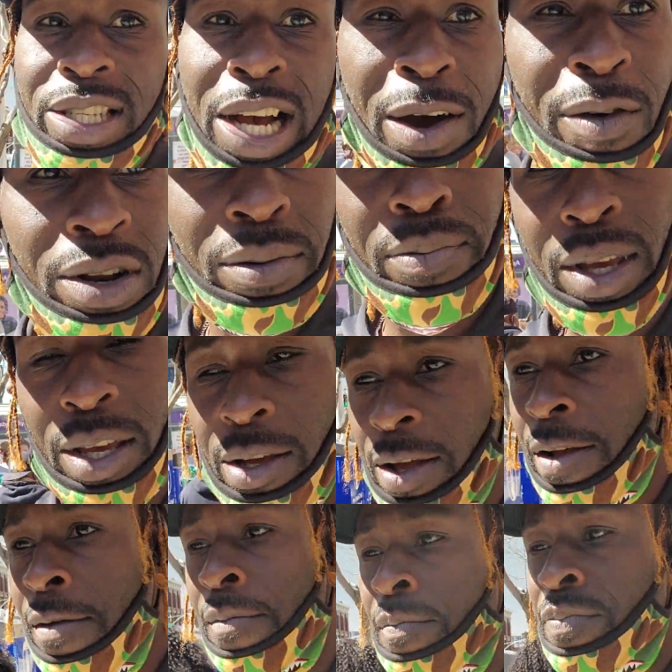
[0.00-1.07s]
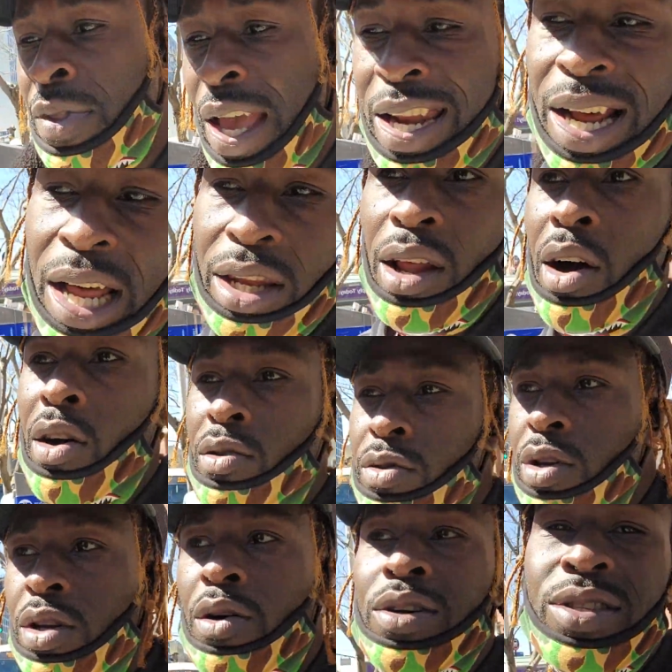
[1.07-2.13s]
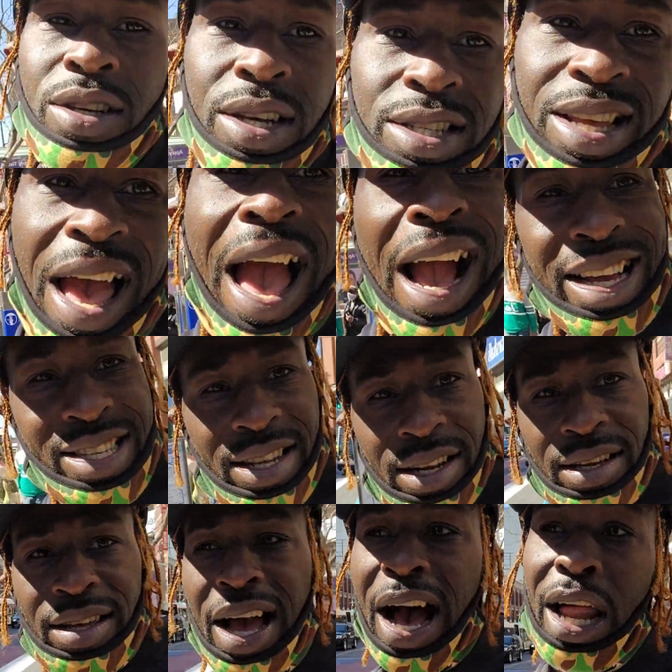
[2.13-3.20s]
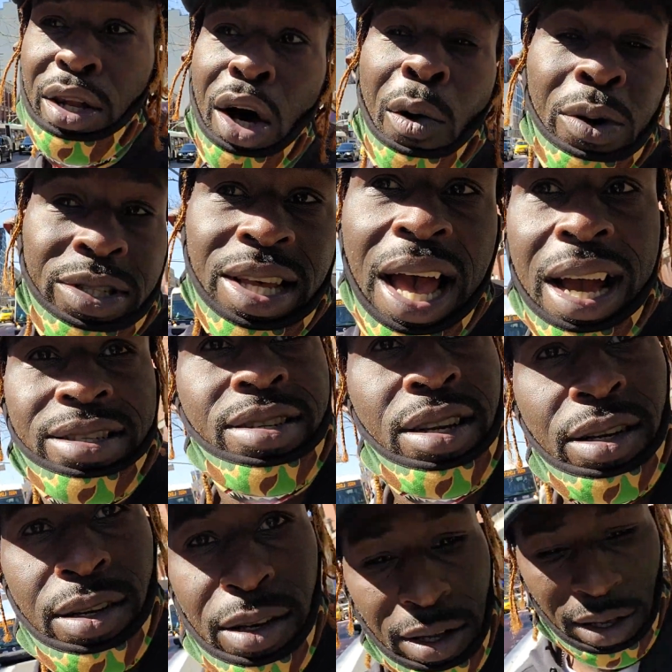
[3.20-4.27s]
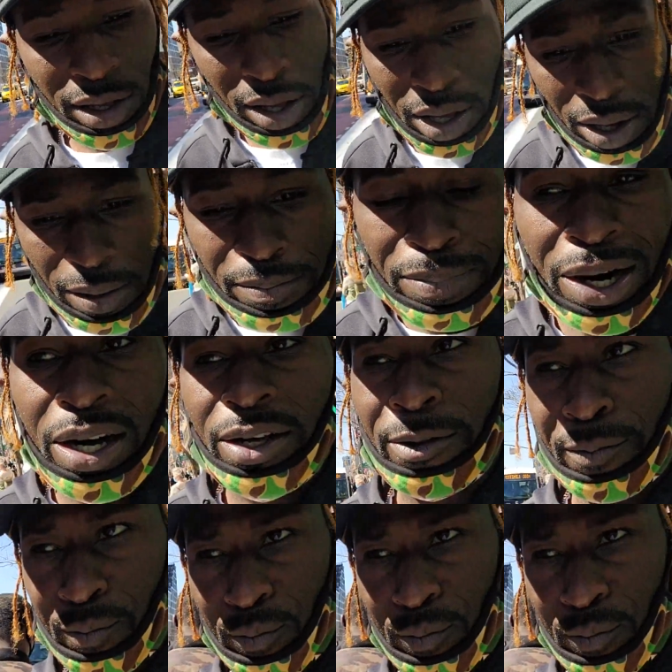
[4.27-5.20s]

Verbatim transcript: sorry to me. And I know, you know, it's an accident. I know it's an accident. But,